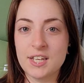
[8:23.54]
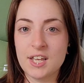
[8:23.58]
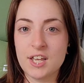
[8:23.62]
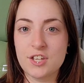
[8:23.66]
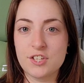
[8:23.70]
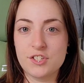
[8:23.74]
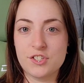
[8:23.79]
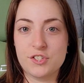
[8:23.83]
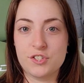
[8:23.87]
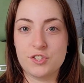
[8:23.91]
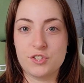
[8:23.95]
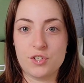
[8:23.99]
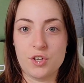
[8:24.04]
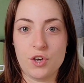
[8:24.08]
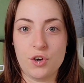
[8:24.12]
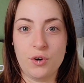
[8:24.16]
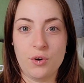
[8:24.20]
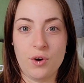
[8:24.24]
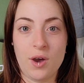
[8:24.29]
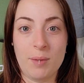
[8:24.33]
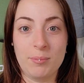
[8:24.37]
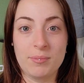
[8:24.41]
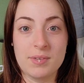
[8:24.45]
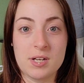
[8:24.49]
So
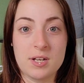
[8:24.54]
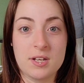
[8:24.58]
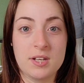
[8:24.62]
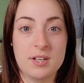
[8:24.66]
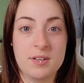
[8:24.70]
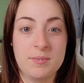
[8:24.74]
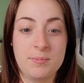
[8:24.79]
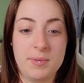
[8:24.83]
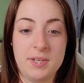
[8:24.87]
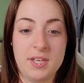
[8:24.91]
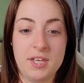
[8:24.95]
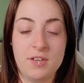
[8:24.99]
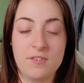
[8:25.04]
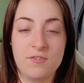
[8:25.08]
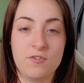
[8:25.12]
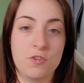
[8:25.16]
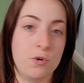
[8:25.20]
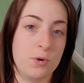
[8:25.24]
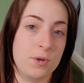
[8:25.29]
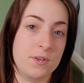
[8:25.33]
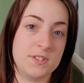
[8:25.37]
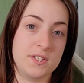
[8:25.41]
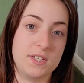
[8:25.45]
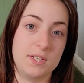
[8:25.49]
I'm gonna be
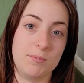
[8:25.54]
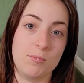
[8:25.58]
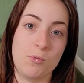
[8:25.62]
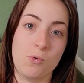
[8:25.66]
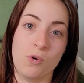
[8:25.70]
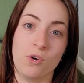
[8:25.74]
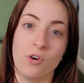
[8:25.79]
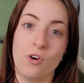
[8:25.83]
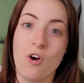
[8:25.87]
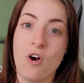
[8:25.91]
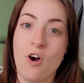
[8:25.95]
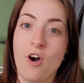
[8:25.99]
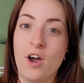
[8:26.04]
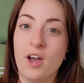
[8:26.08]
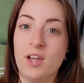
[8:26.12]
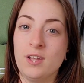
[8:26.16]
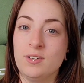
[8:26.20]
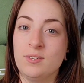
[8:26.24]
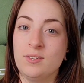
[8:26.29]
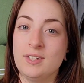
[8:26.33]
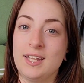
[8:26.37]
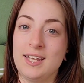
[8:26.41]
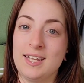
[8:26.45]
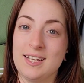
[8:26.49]
focusing more
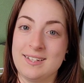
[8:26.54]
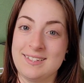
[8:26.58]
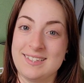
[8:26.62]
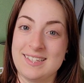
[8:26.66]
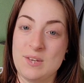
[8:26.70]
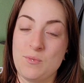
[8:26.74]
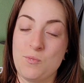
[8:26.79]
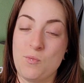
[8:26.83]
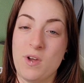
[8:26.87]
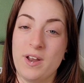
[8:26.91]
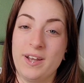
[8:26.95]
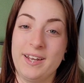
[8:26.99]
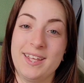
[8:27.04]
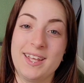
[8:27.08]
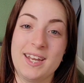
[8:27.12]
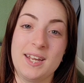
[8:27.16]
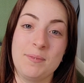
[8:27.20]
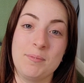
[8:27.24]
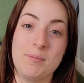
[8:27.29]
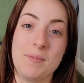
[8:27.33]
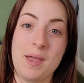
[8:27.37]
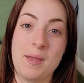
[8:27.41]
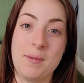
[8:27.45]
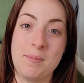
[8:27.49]
on, like I said, one,
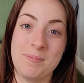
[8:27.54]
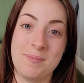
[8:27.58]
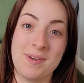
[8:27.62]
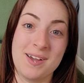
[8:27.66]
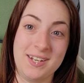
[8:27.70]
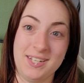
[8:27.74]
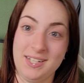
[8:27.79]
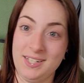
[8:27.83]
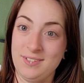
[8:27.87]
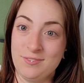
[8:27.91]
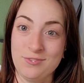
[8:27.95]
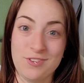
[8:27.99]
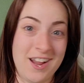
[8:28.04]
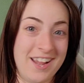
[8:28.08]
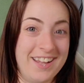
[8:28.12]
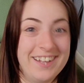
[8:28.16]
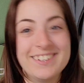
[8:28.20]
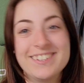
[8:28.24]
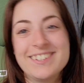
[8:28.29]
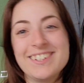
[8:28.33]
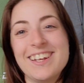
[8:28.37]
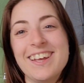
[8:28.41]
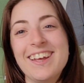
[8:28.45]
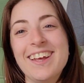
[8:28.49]
getting my money
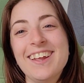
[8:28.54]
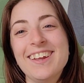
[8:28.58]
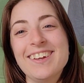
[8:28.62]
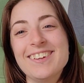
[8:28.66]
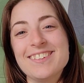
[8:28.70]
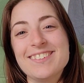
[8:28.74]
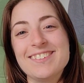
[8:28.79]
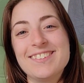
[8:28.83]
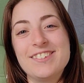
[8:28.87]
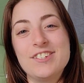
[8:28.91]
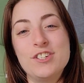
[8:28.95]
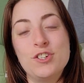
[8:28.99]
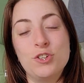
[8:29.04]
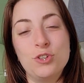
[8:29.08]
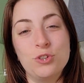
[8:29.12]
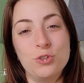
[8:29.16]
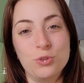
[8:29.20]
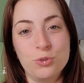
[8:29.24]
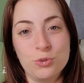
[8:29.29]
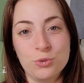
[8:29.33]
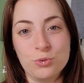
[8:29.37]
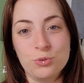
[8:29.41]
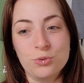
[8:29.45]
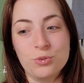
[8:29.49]
right, and
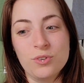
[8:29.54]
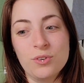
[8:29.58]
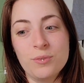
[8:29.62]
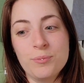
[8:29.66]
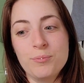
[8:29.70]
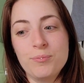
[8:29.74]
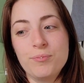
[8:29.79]
two,